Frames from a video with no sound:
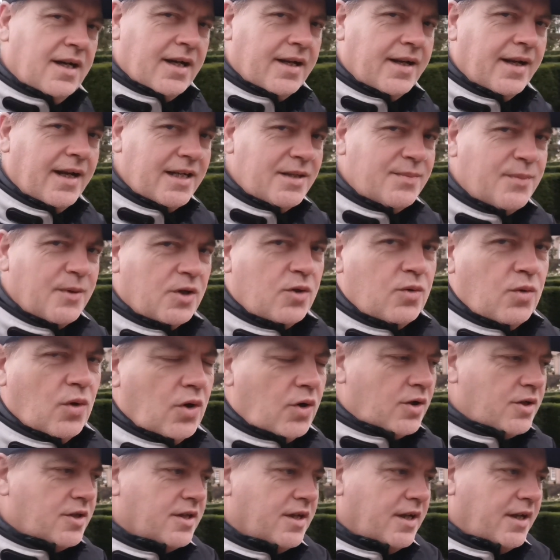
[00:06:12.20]
And that's
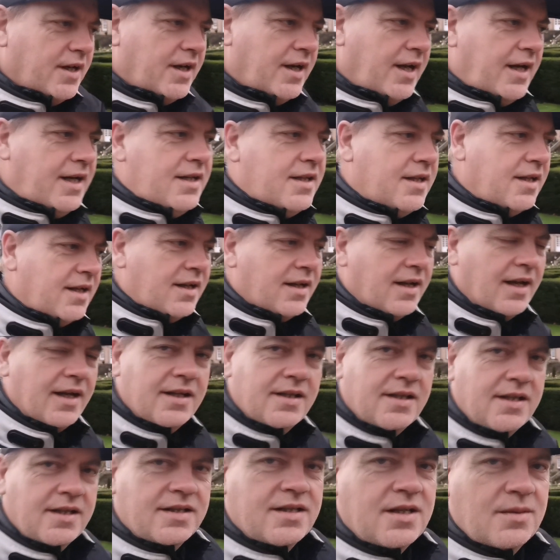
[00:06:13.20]
because in the
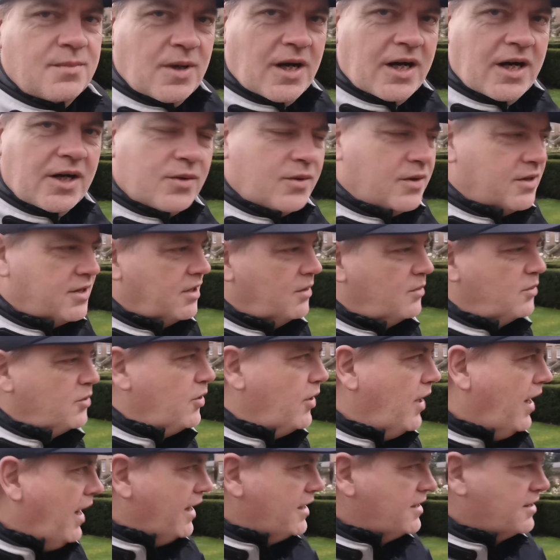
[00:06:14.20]
1990s the Marquis of
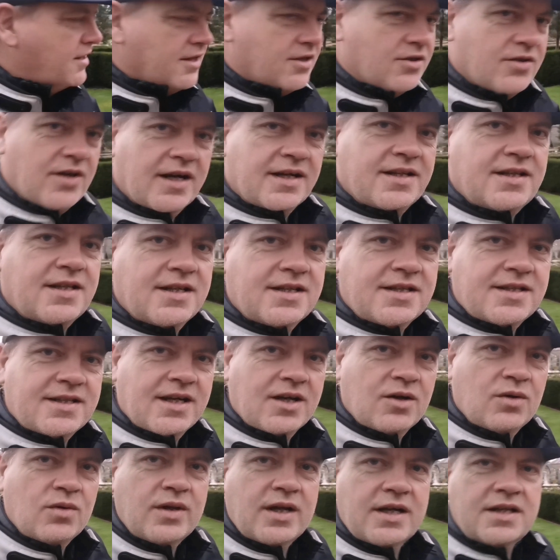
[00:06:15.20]
Bute actually tried to
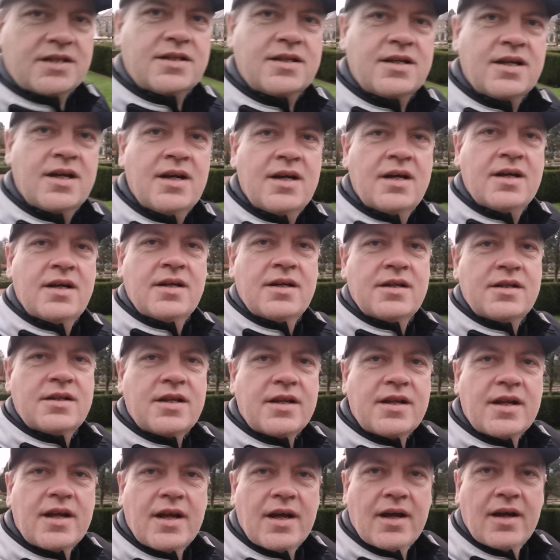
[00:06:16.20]
sell this
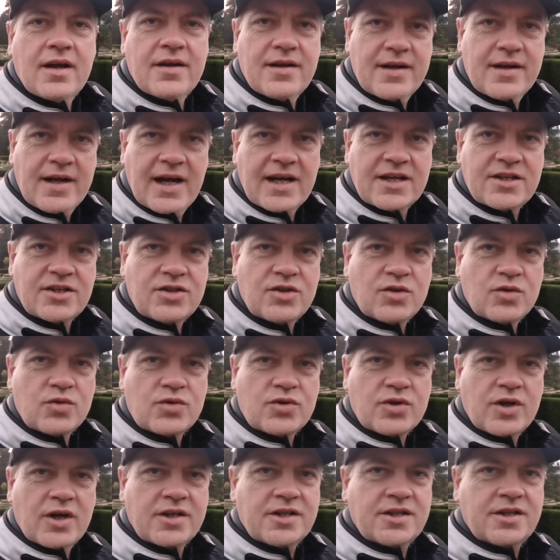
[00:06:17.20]
to the National
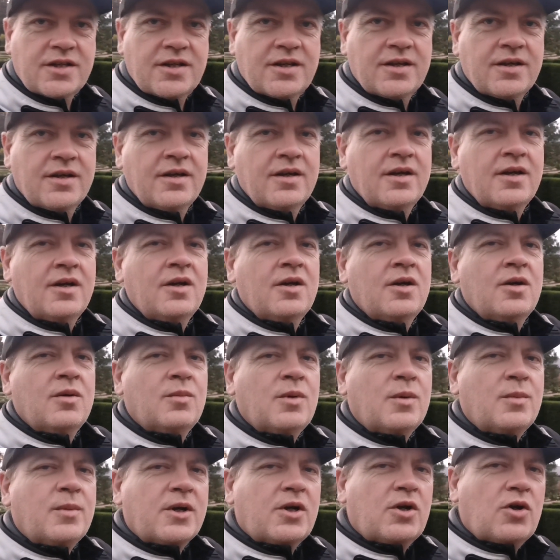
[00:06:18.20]
Trust,
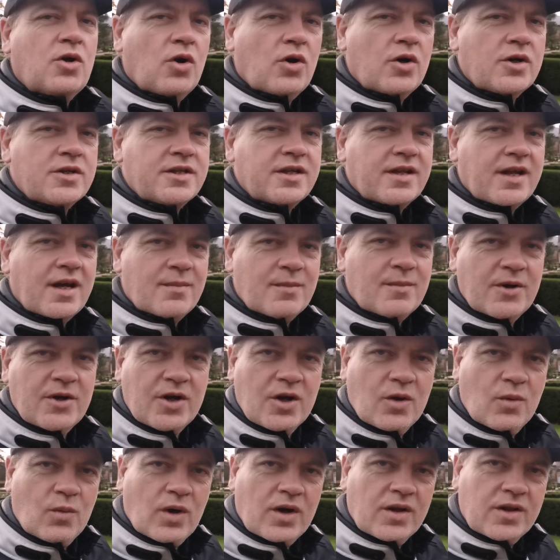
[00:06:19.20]
but because of the
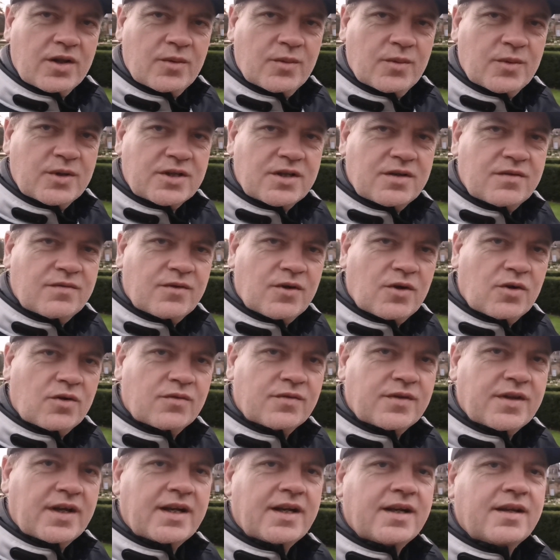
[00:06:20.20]
amount of work that was
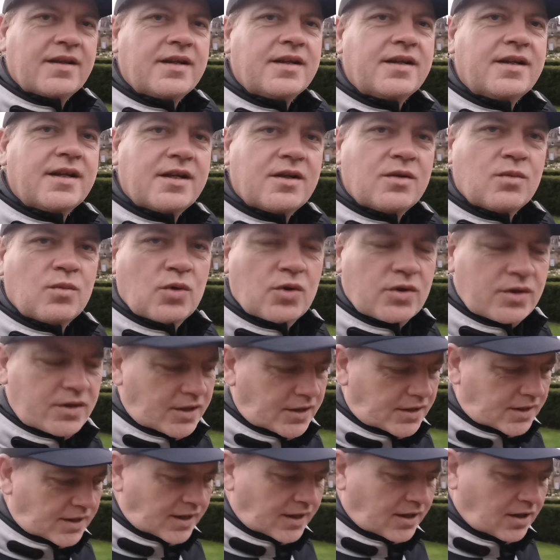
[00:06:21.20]
involved in it, they didn't want
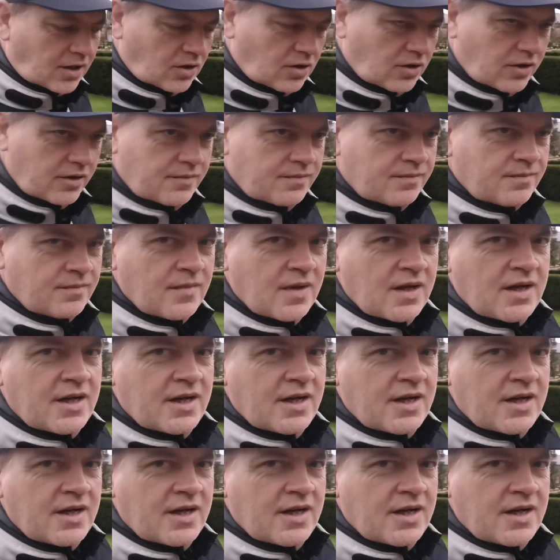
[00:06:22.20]
to take it on.